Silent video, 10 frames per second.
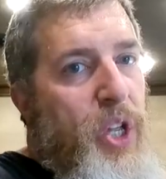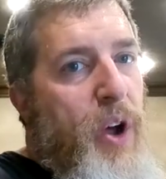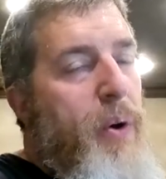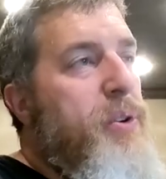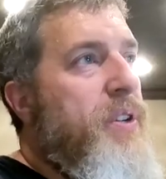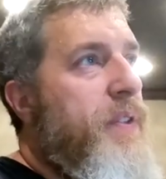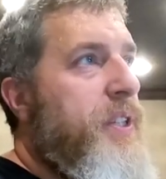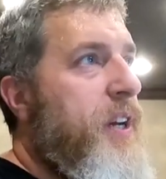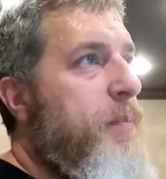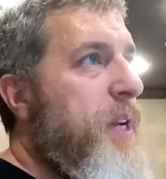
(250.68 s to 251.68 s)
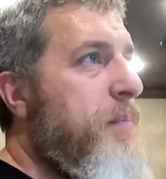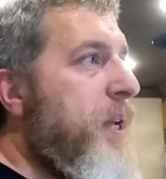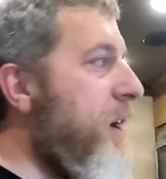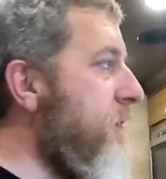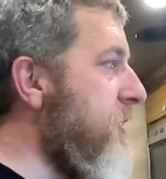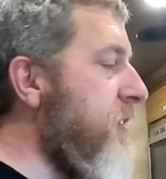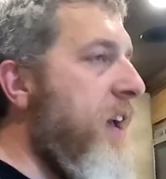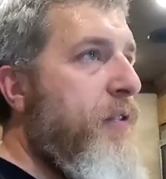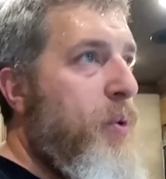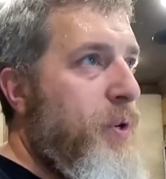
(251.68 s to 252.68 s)
So the owners of this Airbnb obviously
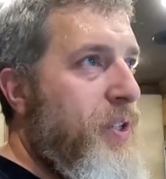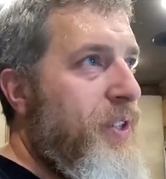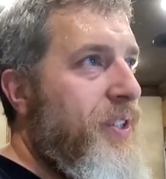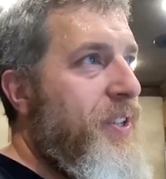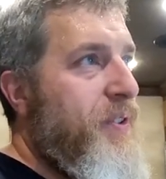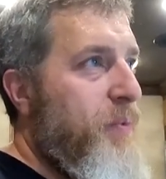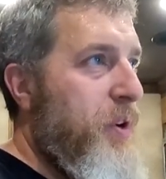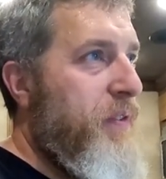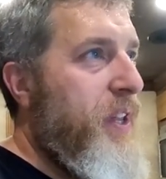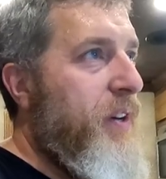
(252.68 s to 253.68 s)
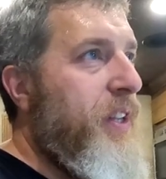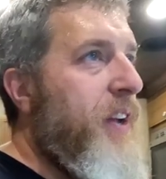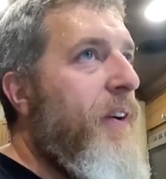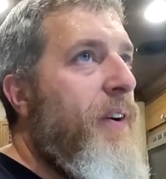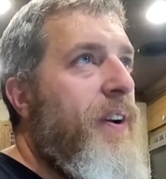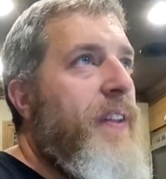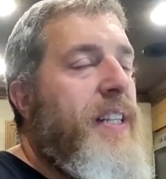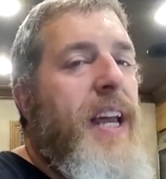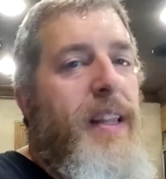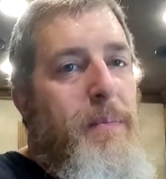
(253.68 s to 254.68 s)
have horses. There's one over there in the yard and they
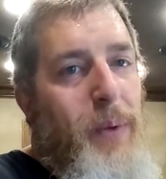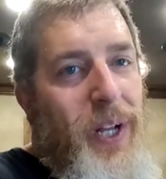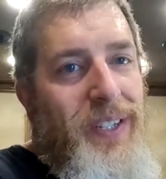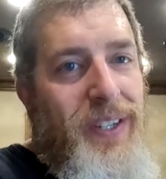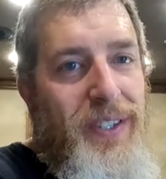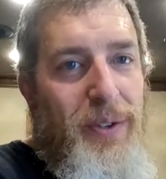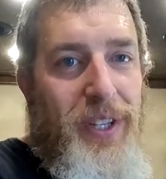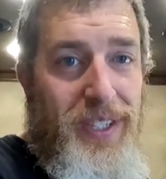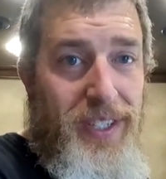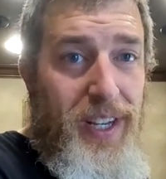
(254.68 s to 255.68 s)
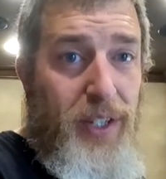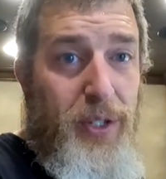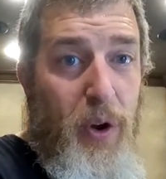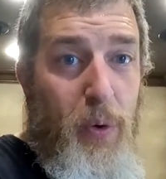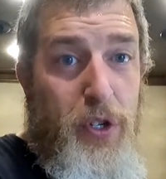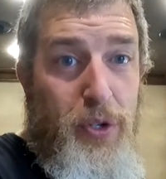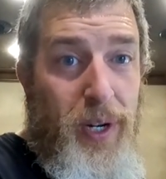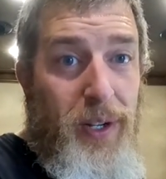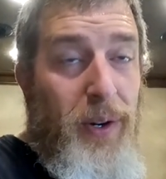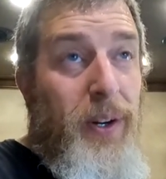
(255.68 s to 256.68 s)
take them places. So this is actually a horse
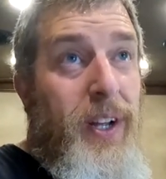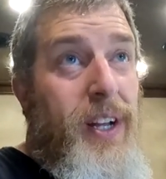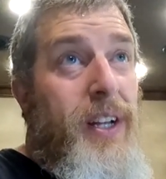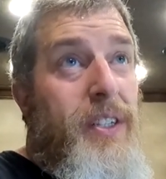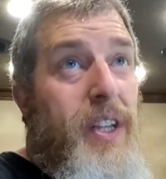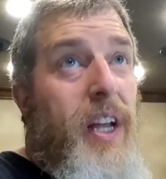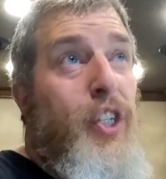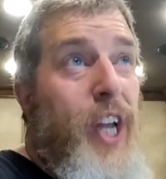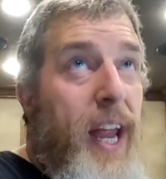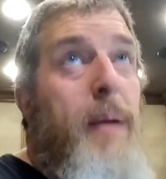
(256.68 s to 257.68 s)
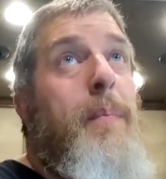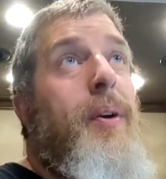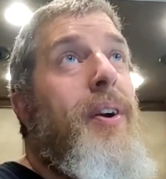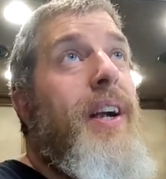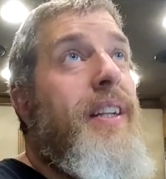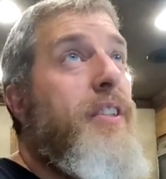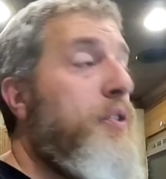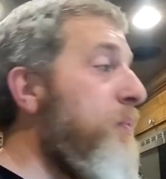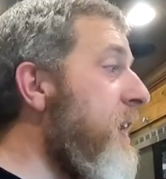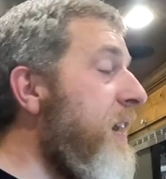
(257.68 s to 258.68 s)
trailer slash camper and they
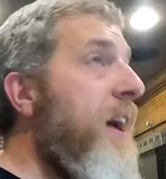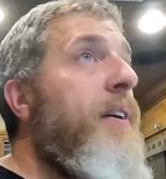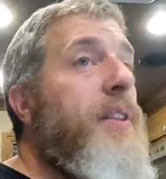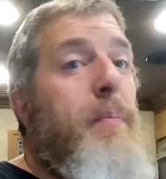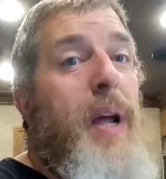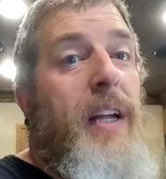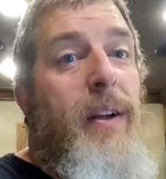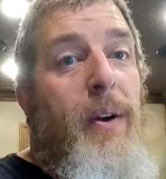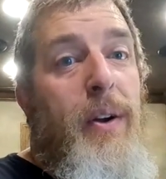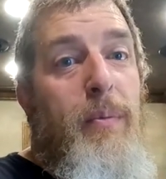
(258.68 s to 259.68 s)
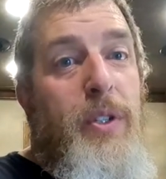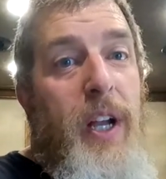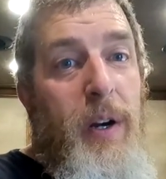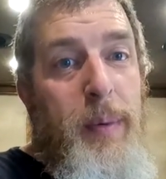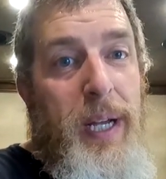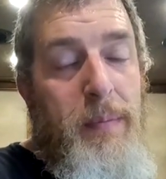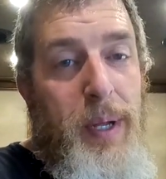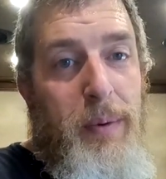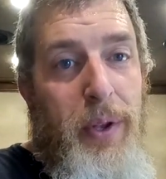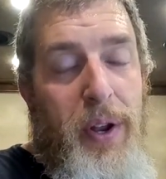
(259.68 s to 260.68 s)
just rent it out in their backyard to
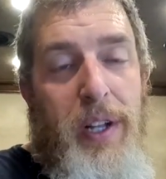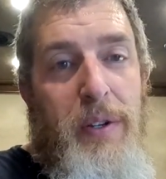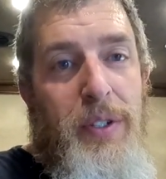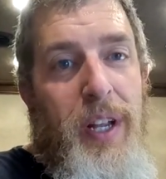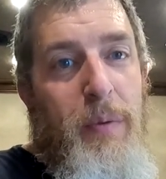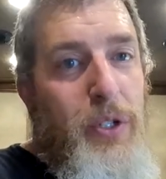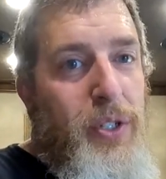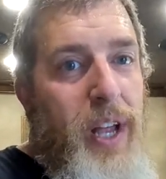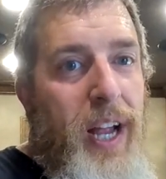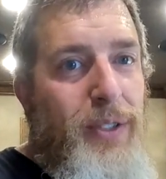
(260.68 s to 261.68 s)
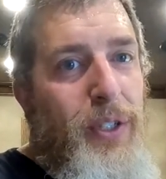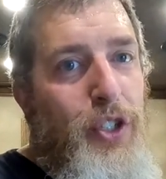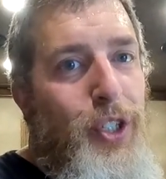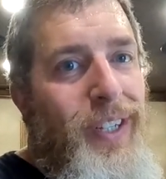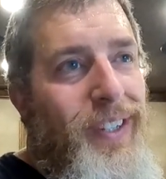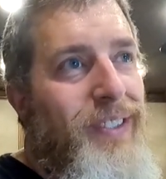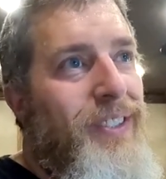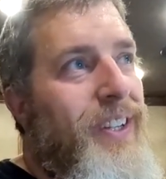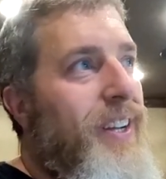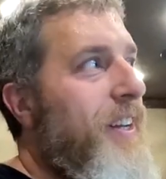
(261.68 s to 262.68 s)
Airbnb when they're not using it, which is actually
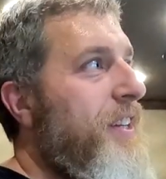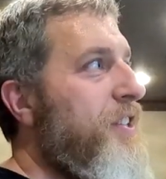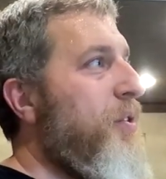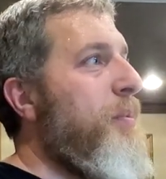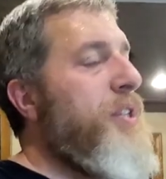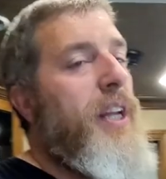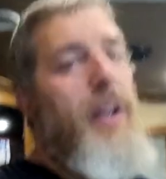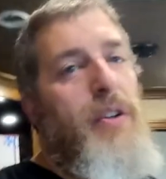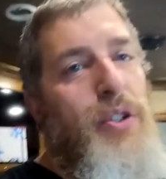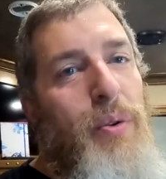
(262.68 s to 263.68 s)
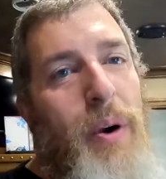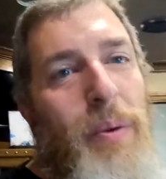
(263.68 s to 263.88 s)
genius. So I'm gonna take you on a tour.